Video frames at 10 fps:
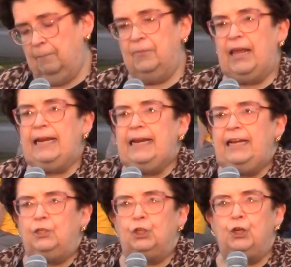They
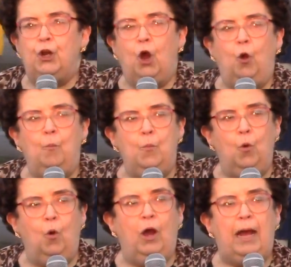need to know
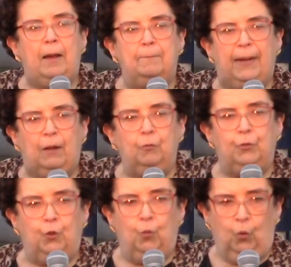more
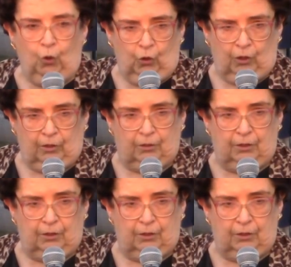about the world.